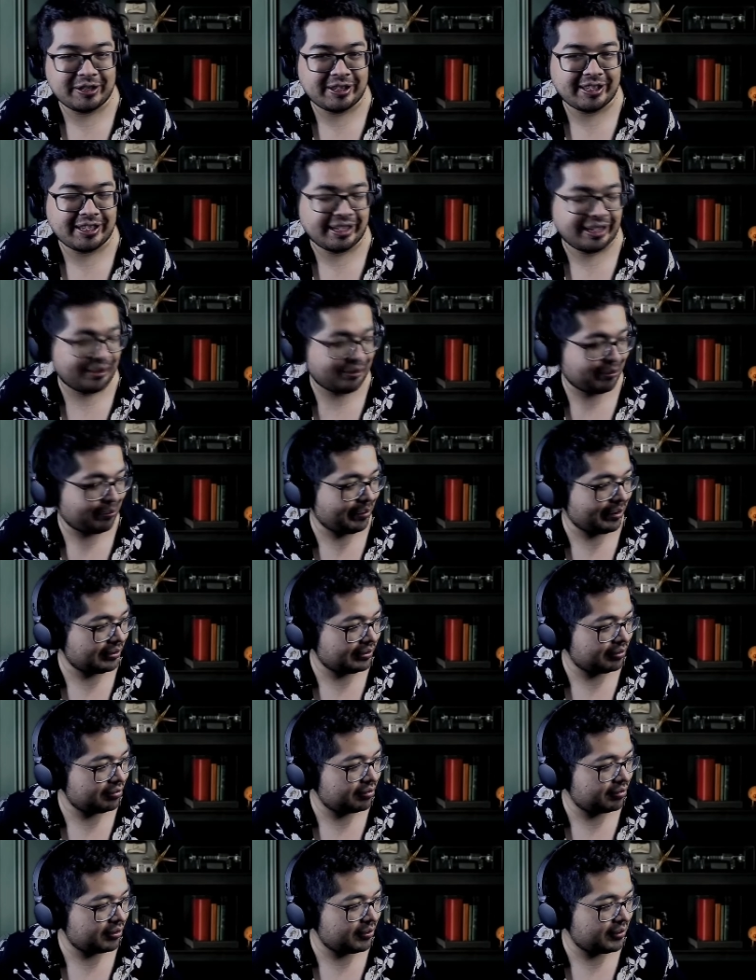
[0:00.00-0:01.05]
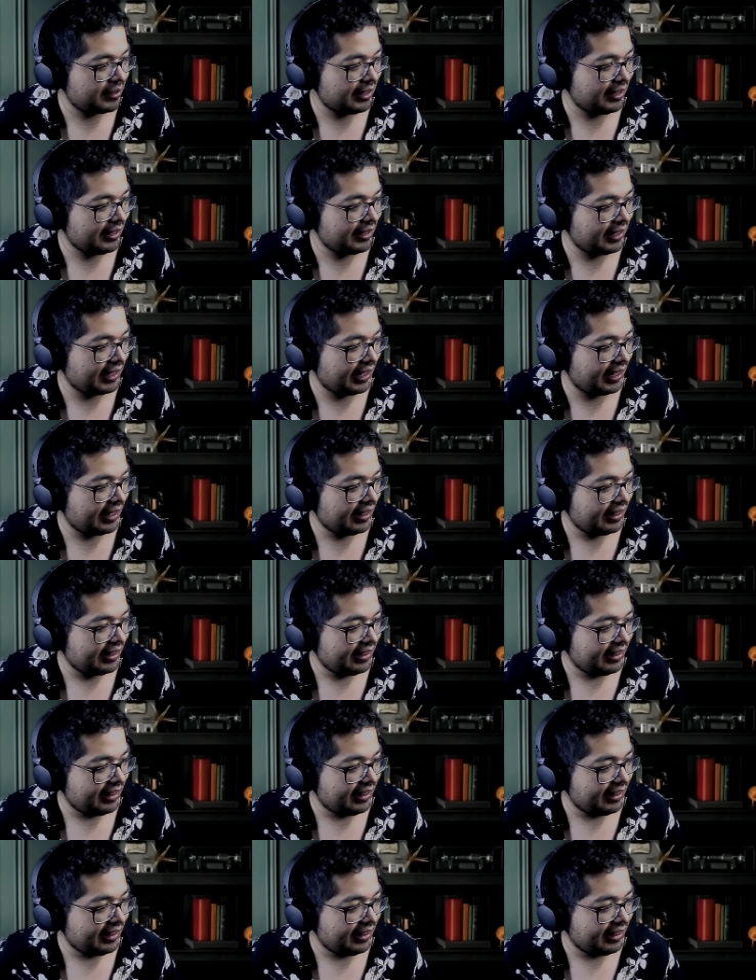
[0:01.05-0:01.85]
freaking out about this new guy.